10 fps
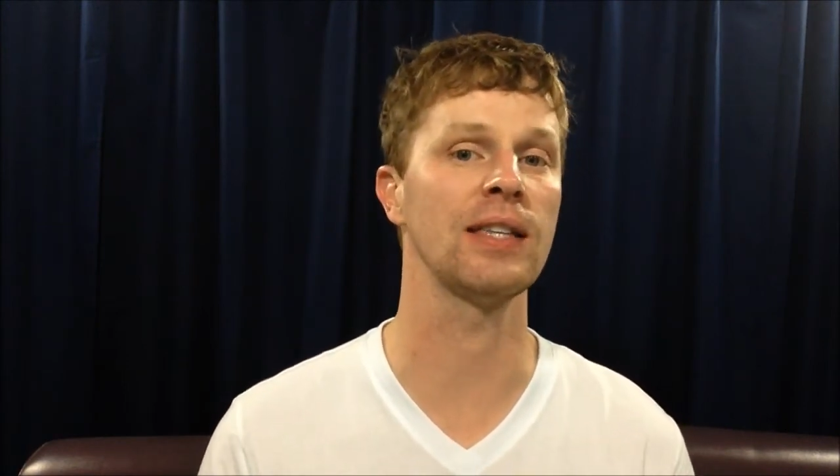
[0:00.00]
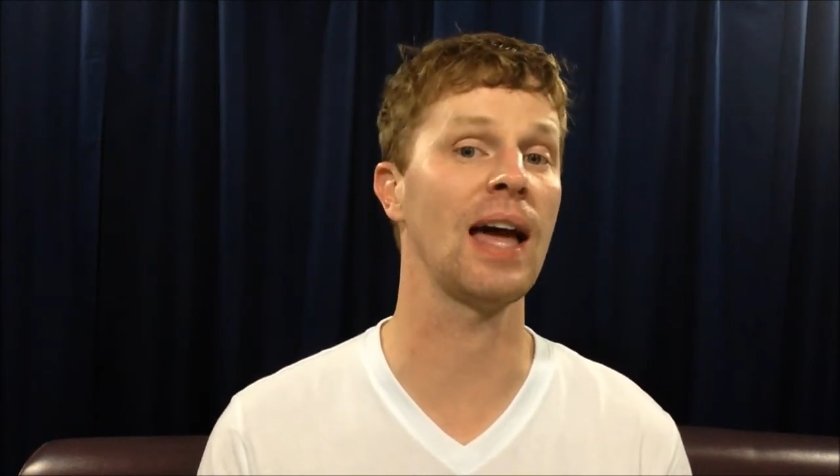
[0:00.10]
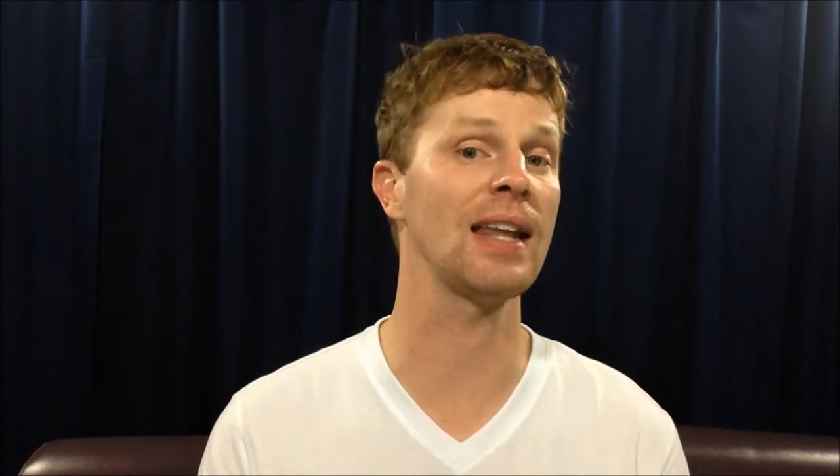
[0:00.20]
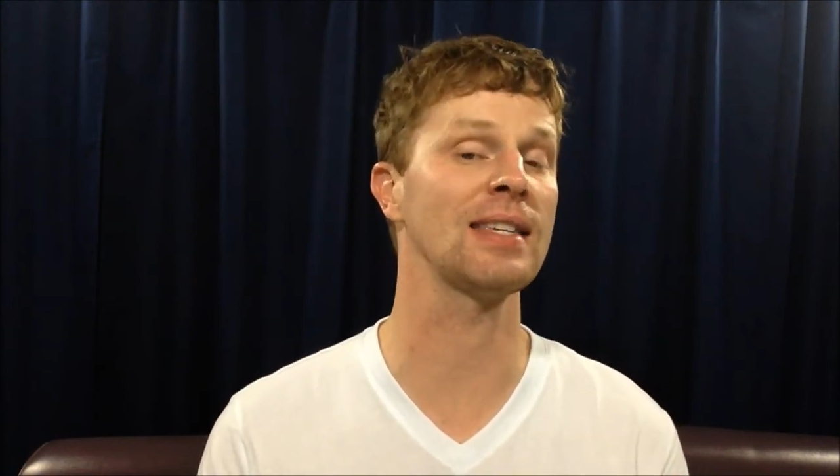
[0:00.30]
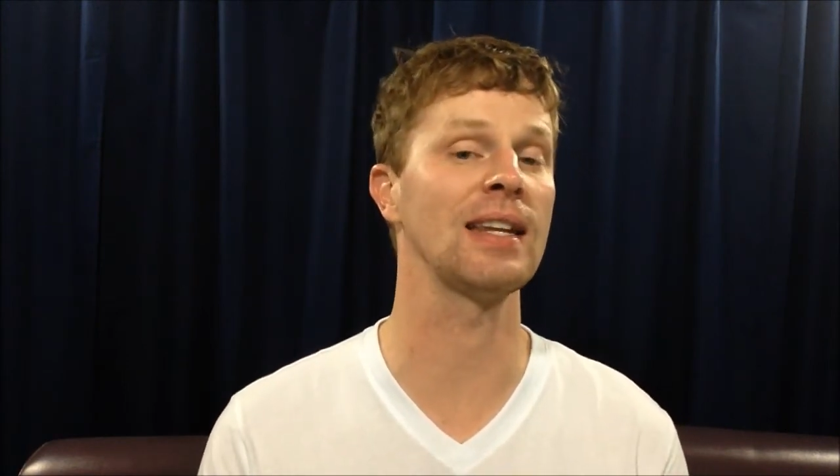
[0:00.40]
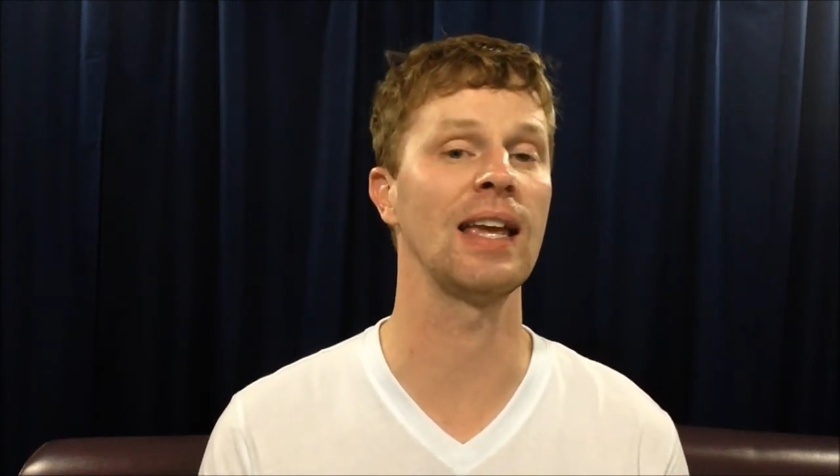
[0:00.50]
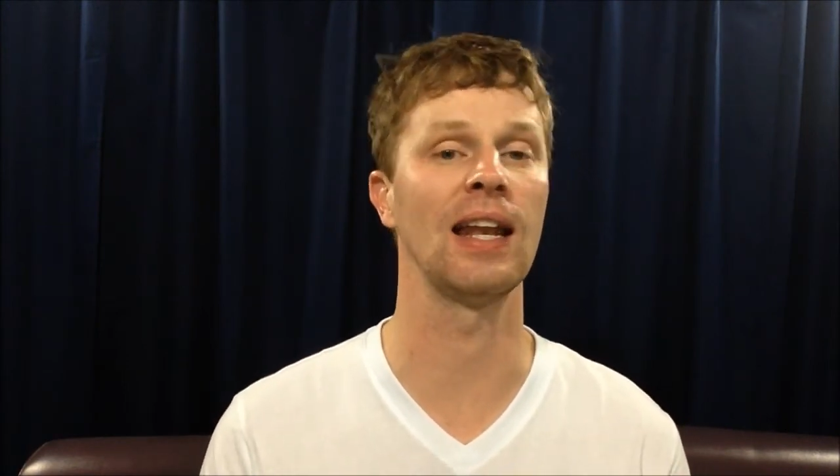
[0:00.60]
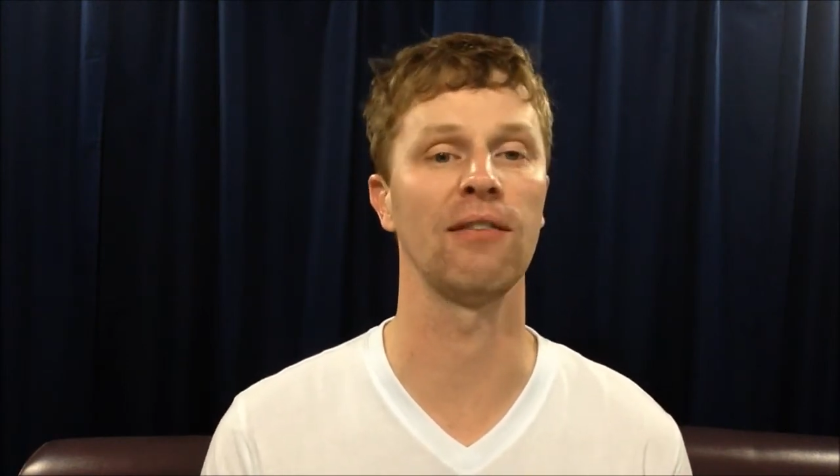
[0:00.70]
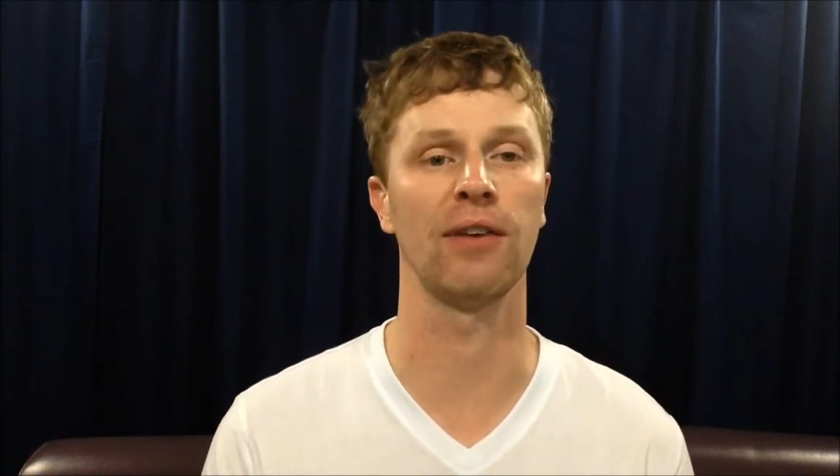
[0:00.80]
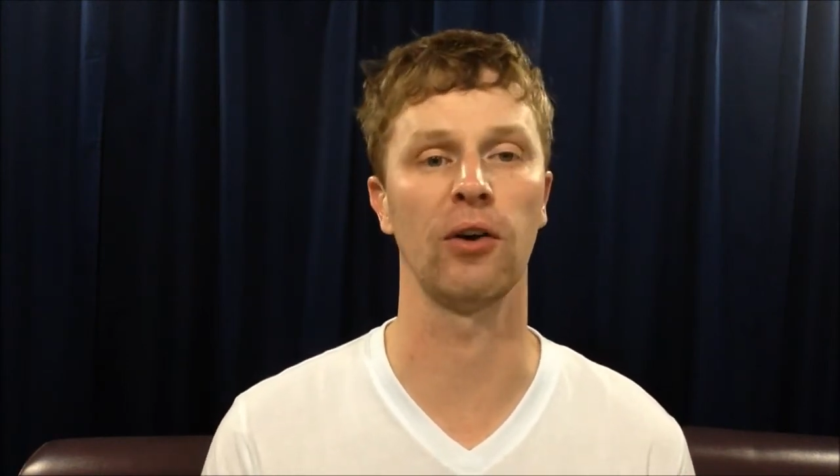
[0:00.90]
That is an
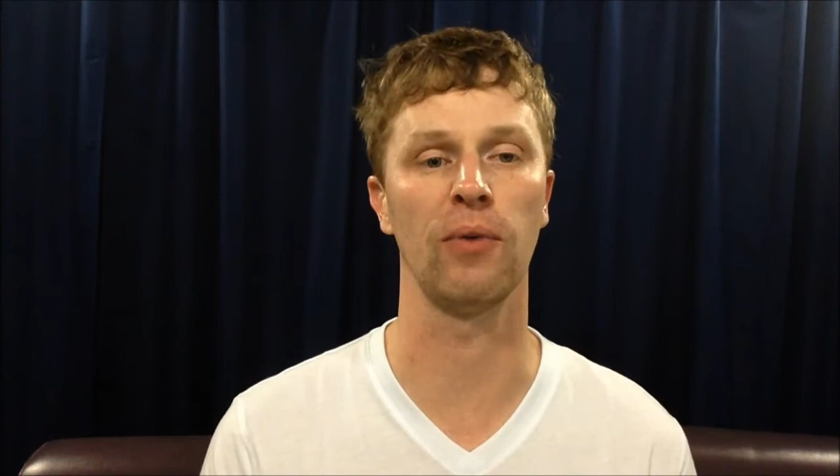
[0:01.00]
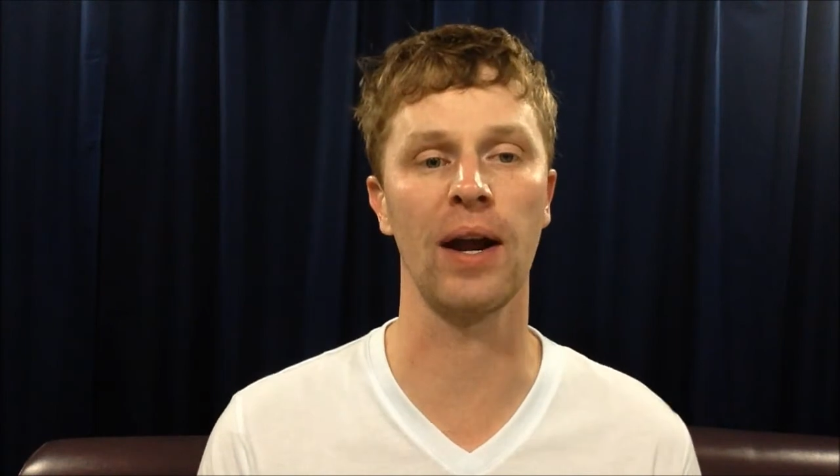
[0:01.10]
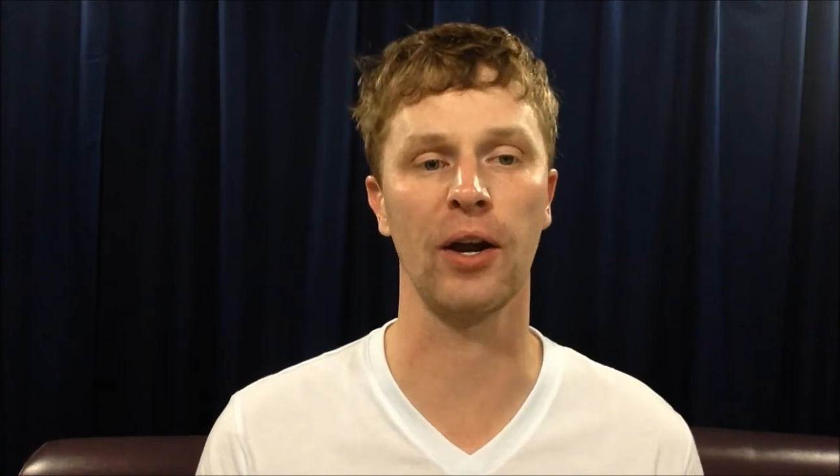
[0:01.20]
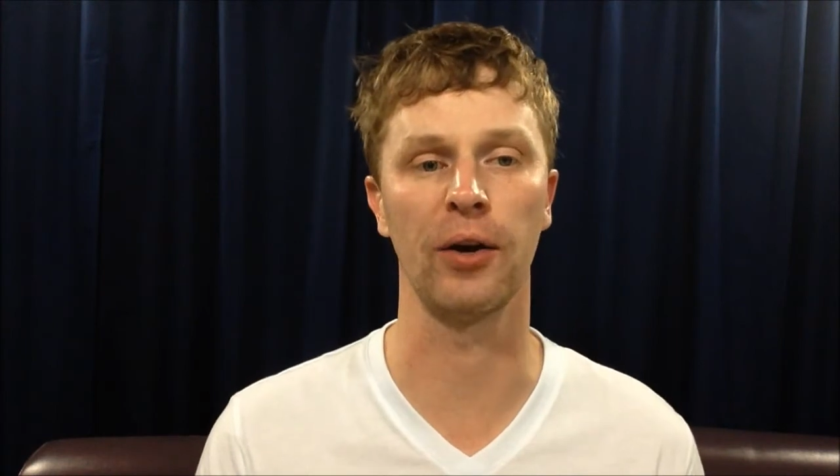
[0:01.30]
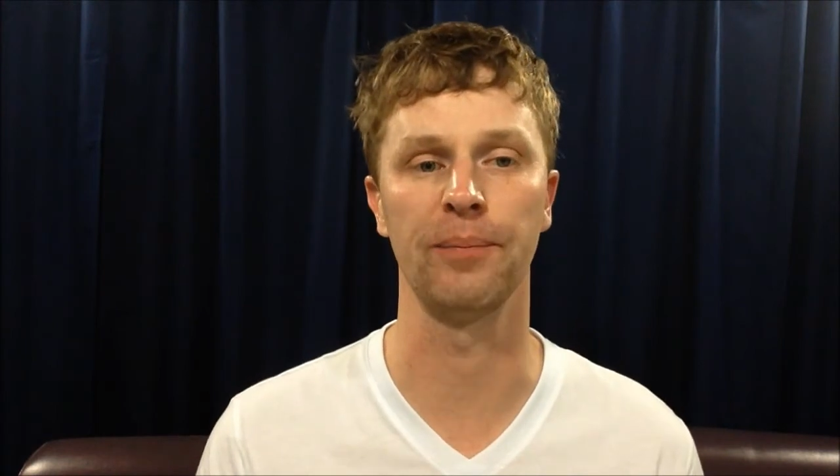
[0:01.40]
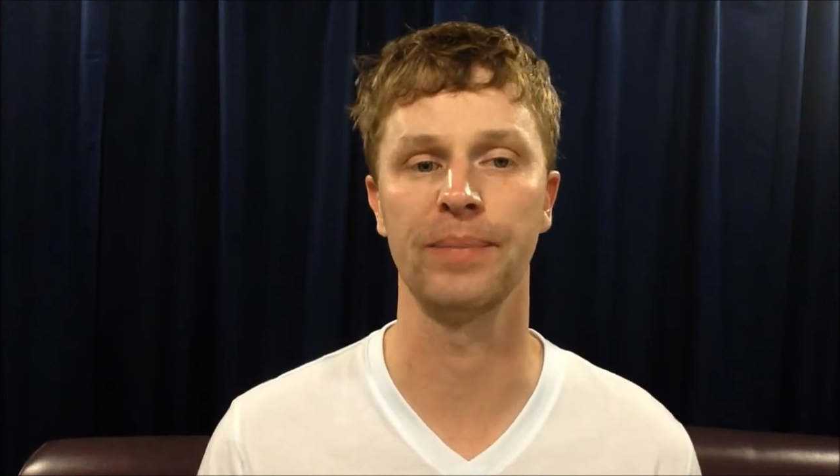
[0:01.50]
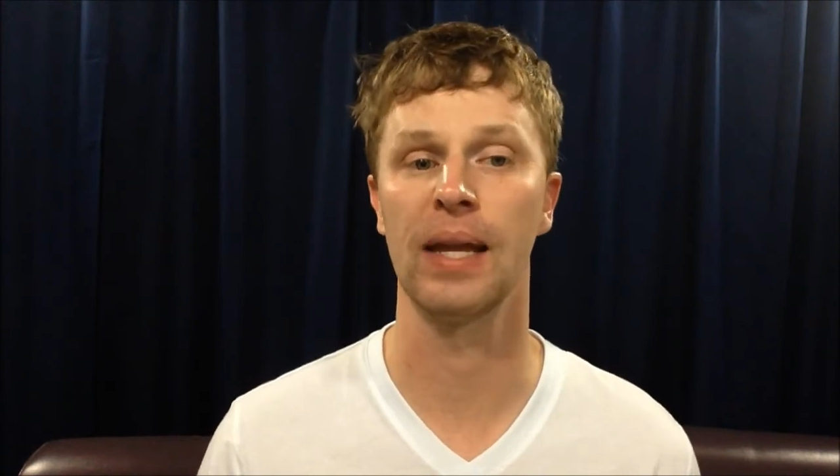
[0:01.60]
NFL record.